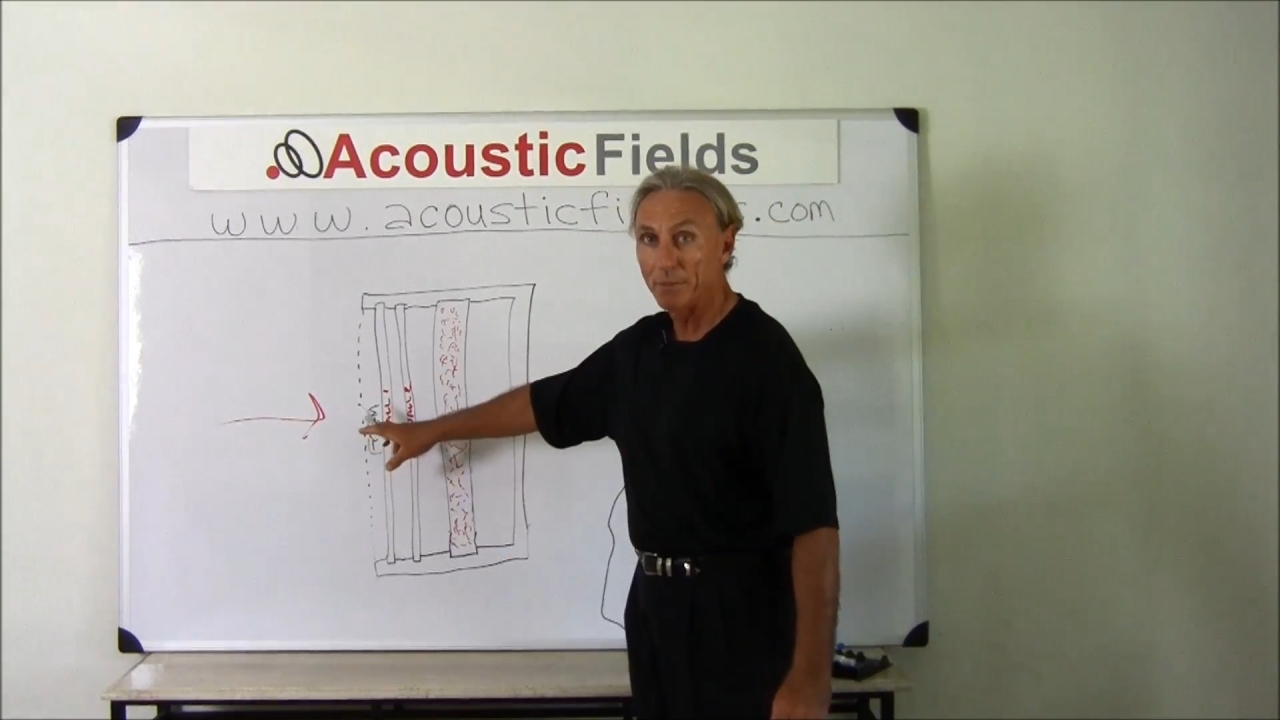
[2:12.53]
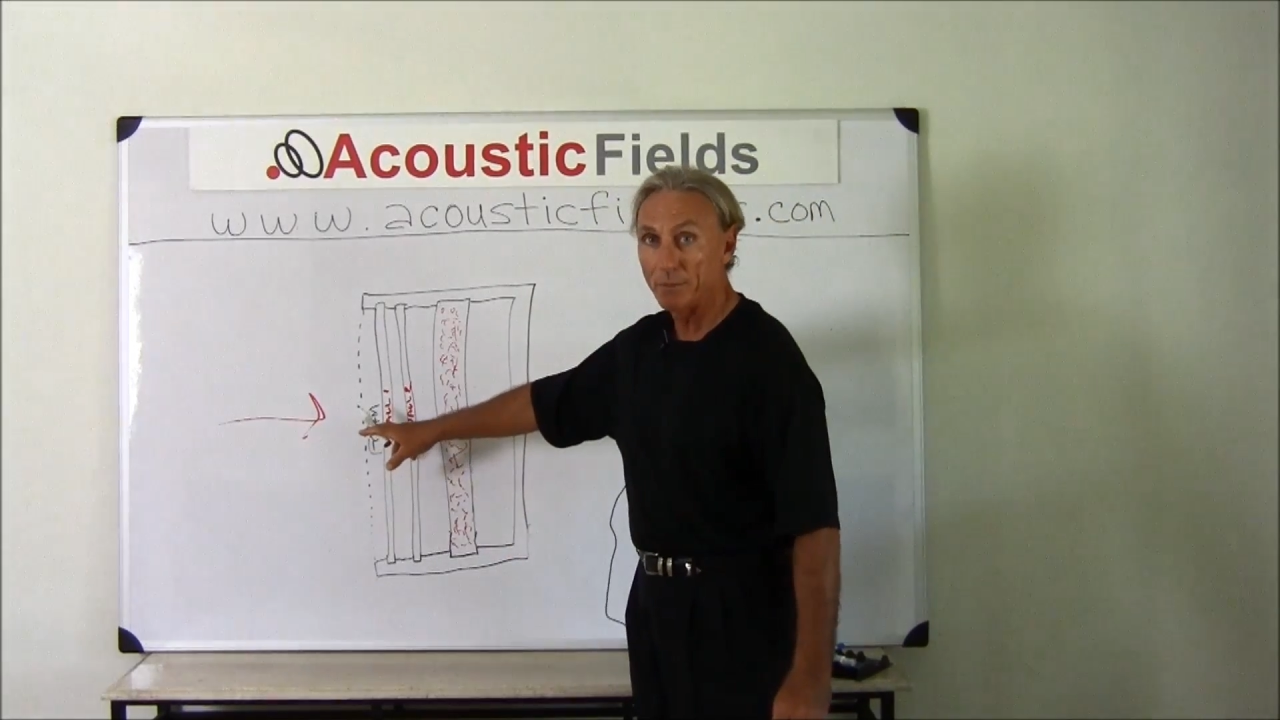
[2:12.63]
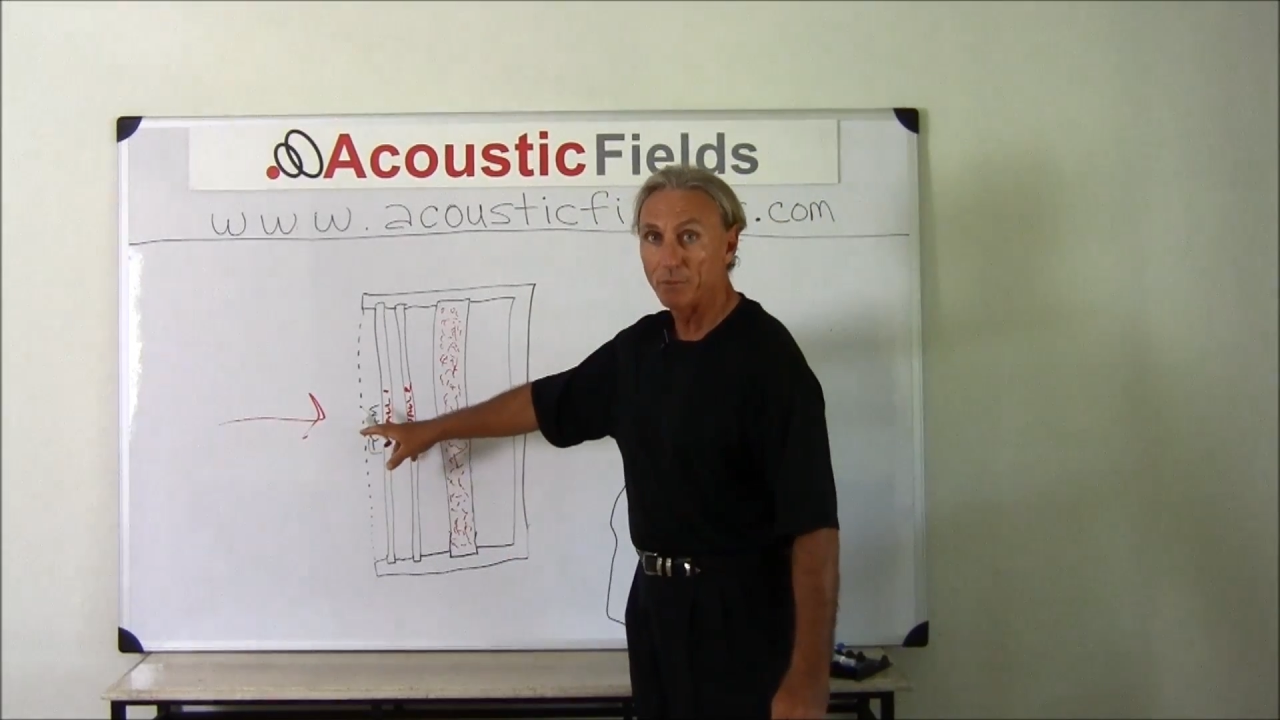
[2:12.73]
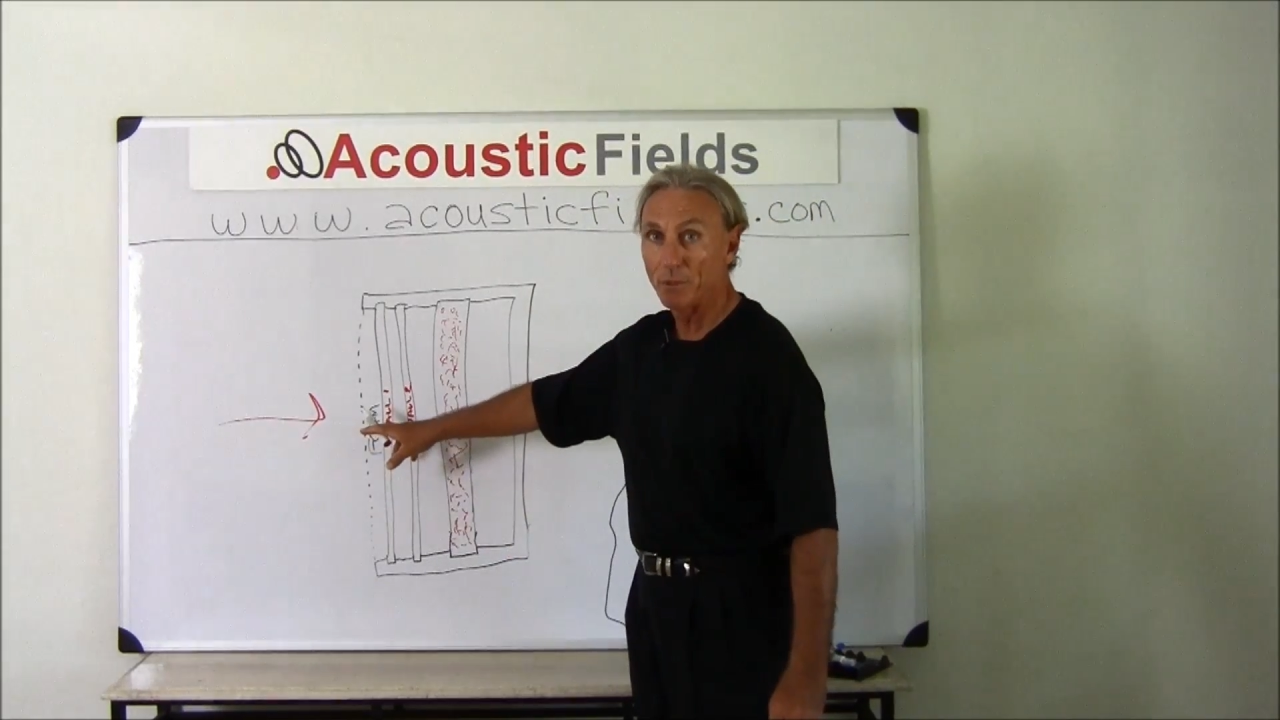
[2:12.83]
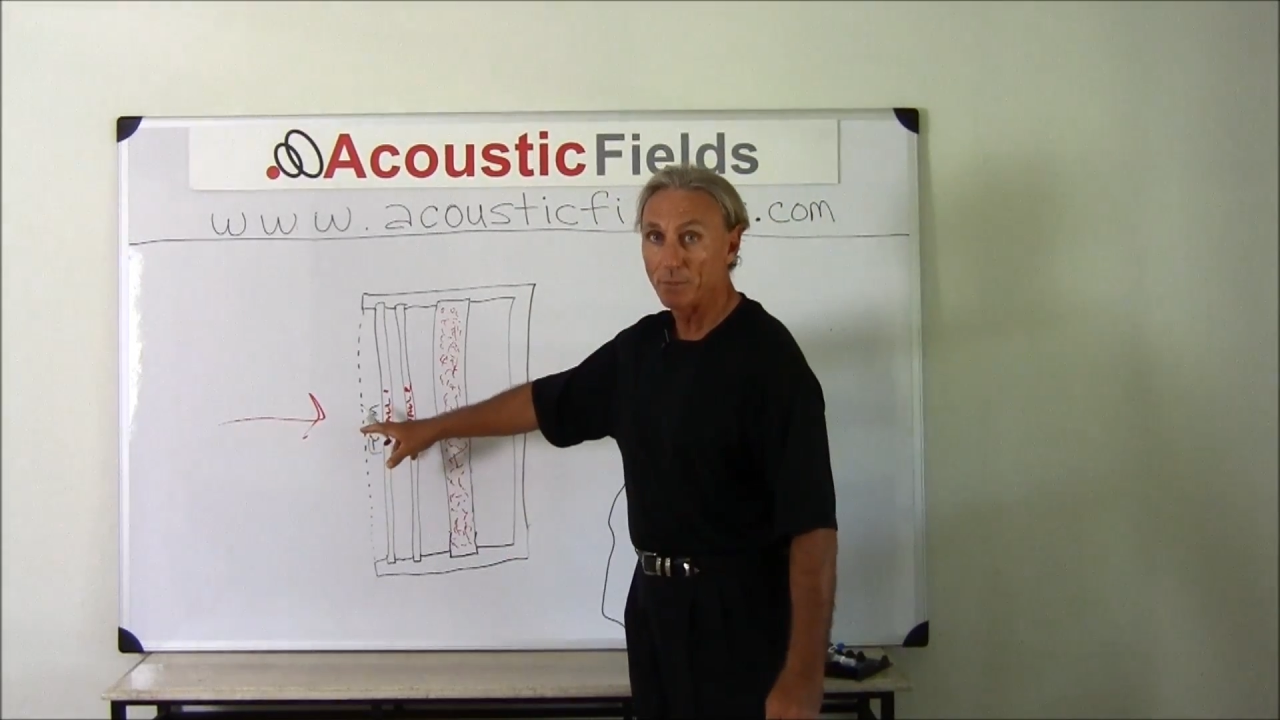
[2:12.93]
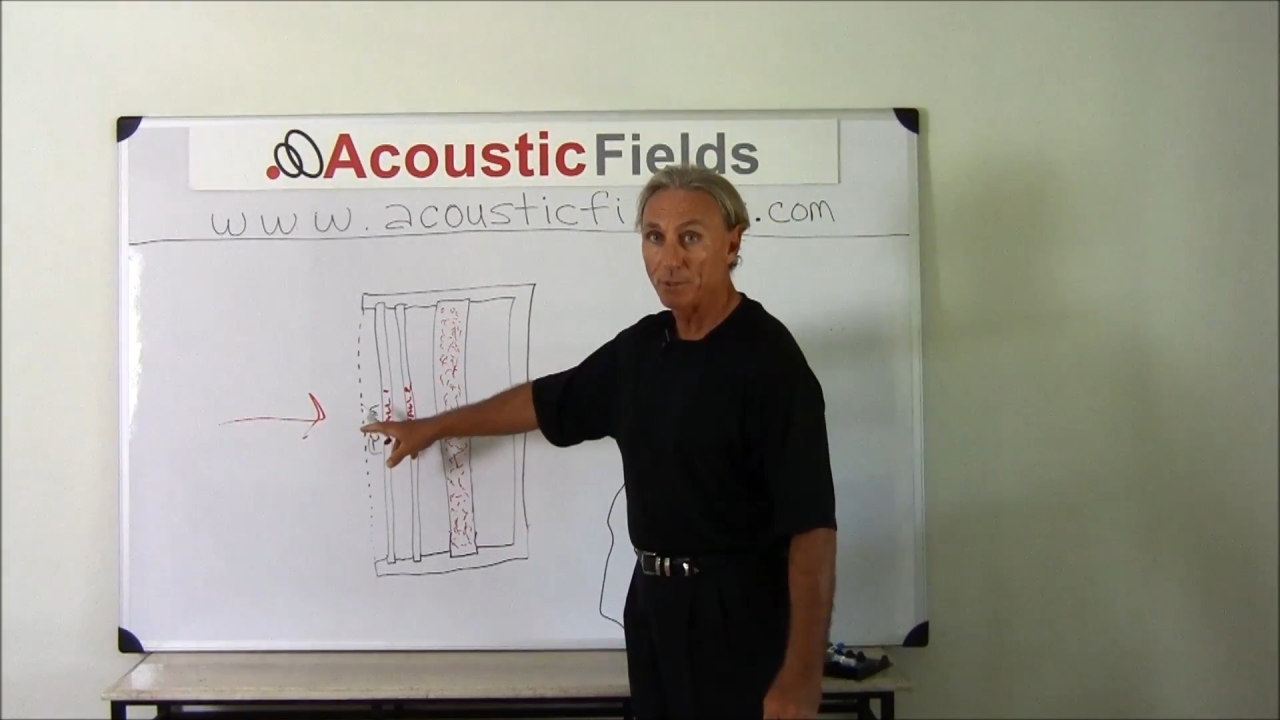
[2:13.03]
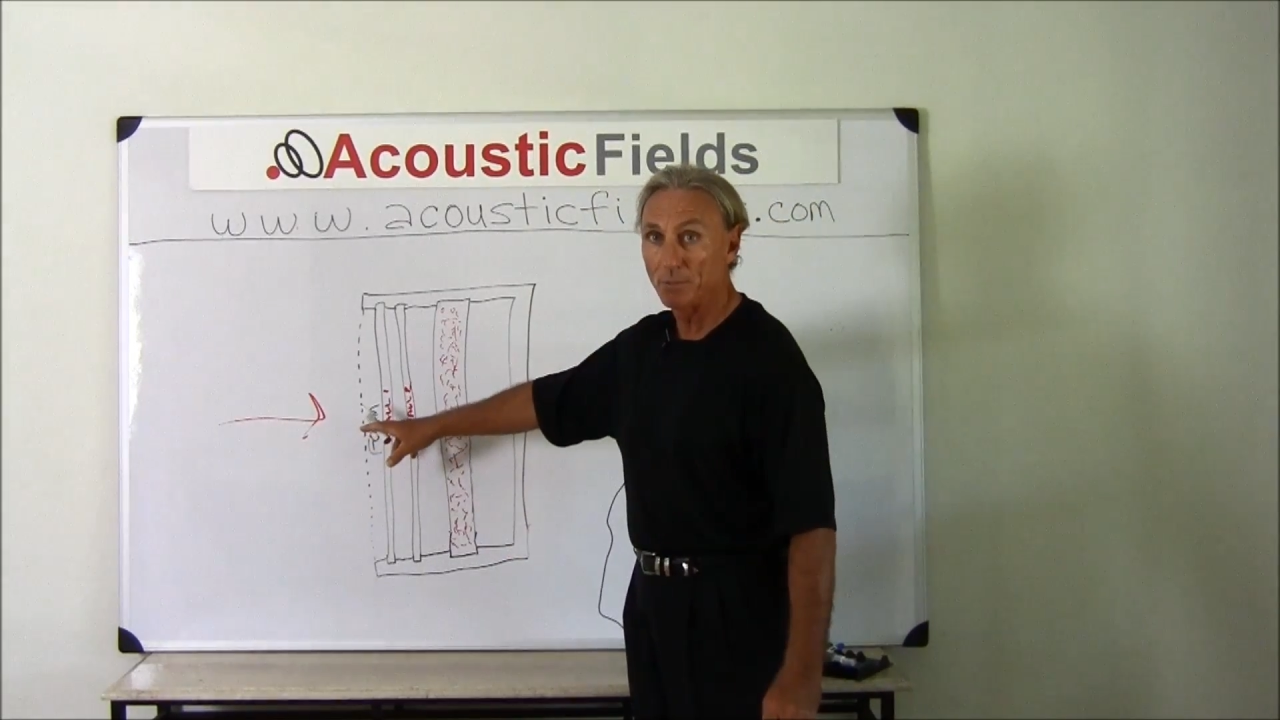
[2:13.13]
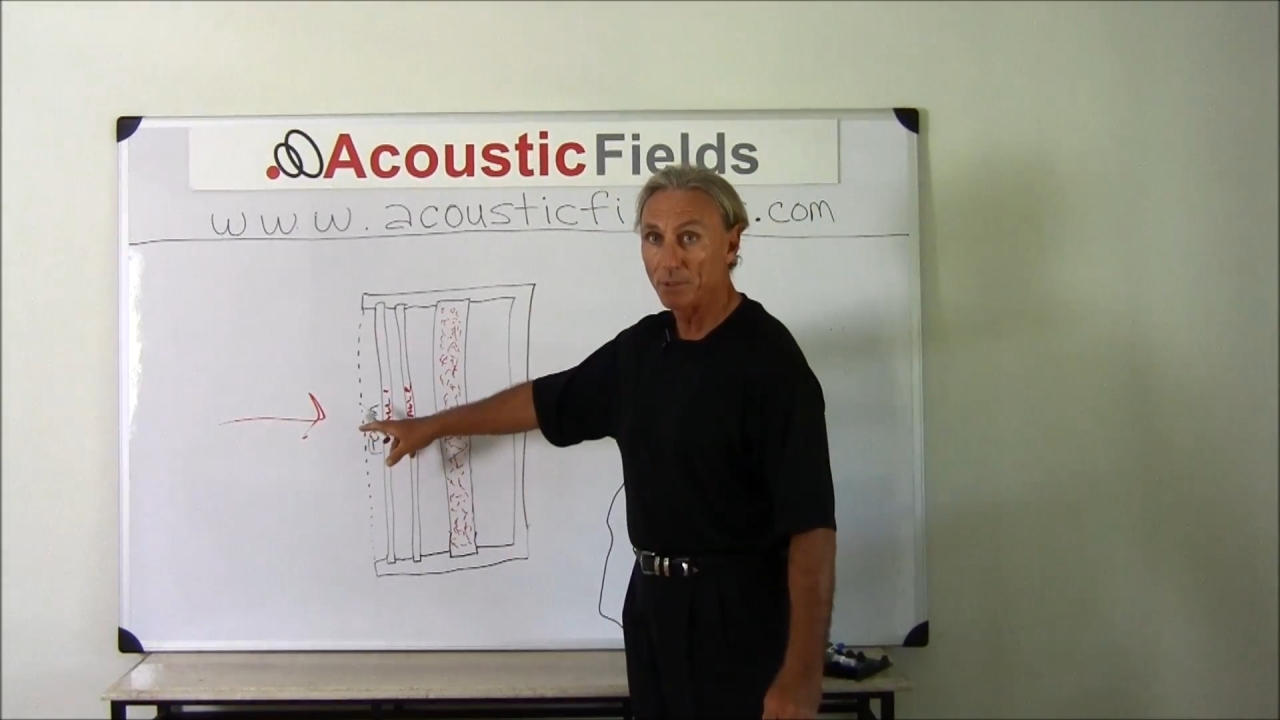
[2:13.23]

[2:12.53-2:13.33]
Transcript: of absorption